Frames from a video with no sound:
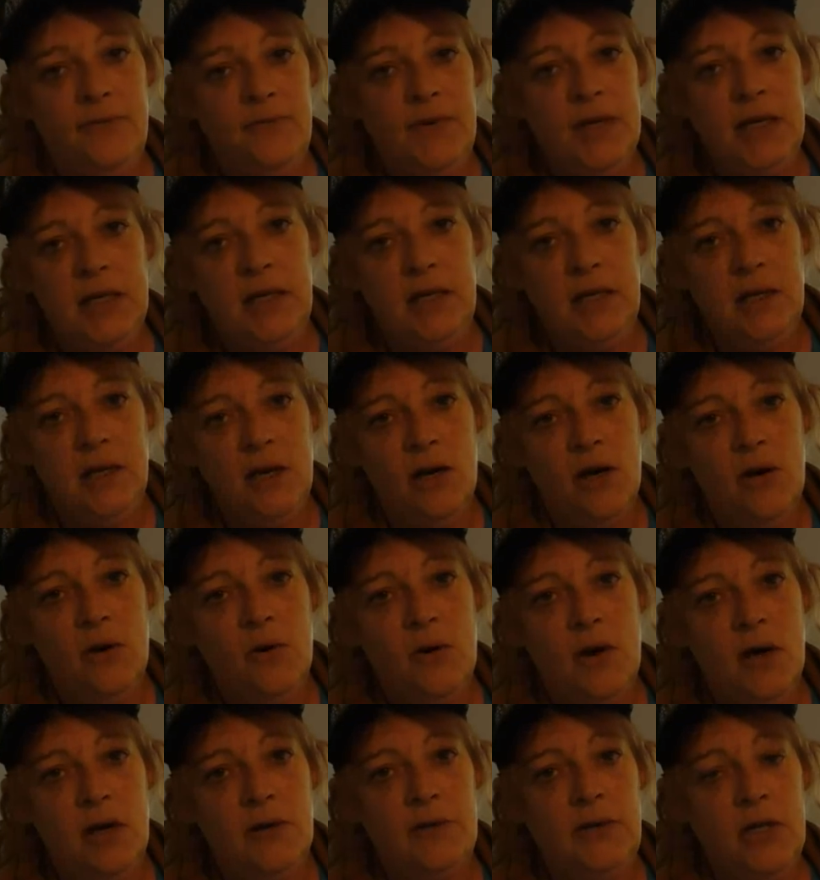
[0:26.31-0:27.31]
video
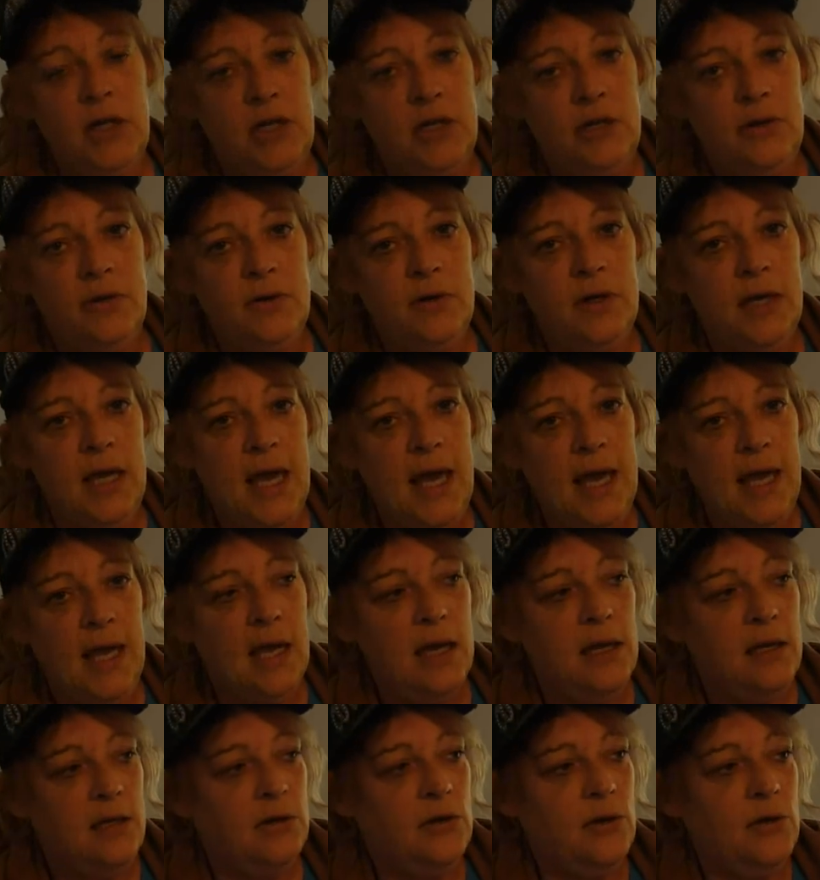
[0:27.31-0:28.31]
on that you
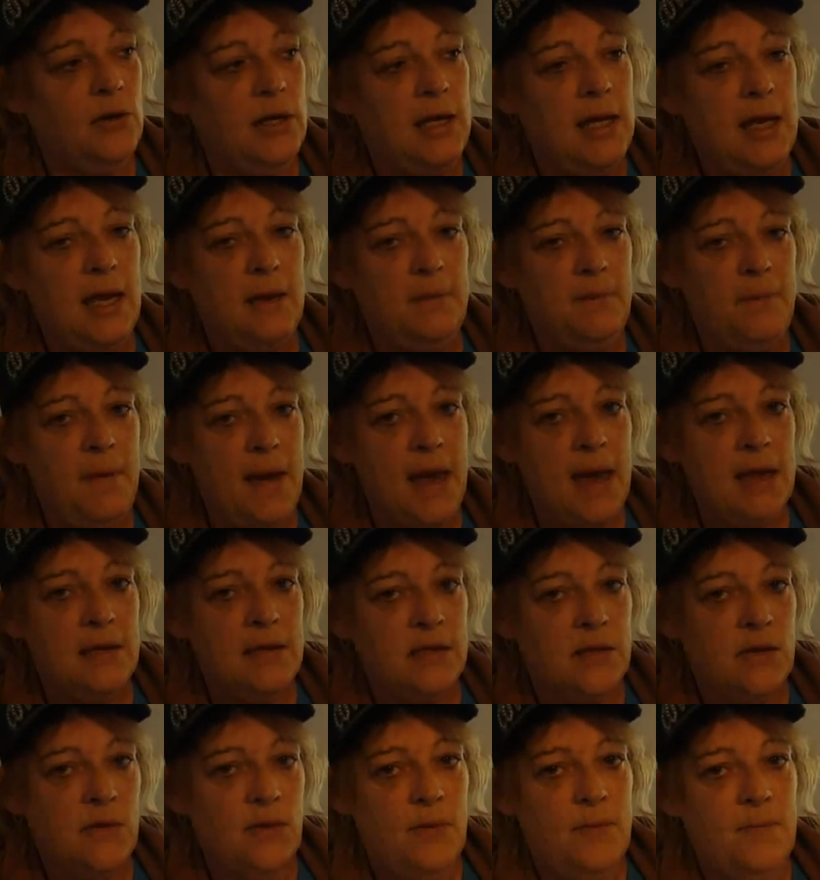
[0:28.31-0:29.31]
can create
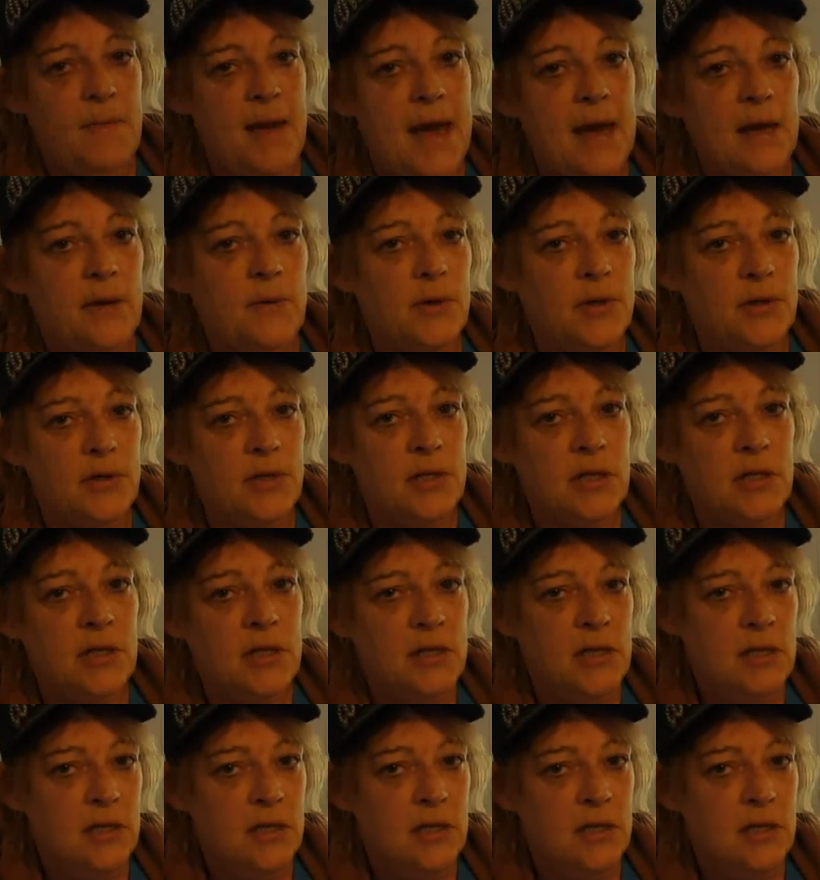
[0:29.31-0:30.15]
past going backwards?